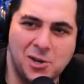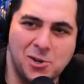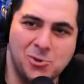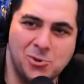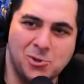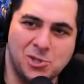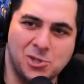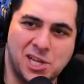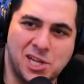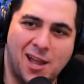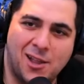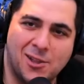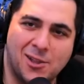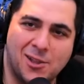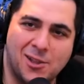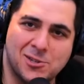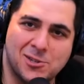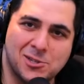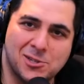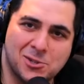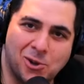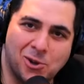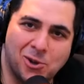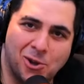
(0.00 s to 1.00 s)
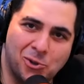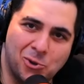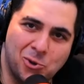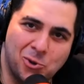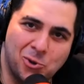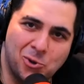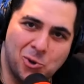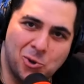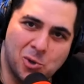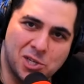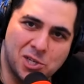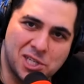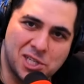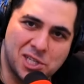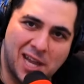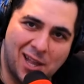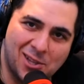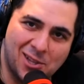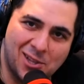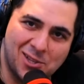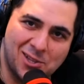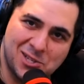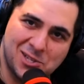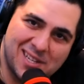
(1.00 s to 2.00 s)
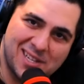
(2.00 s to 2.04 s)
new challenge. It's called the Uber Challenge.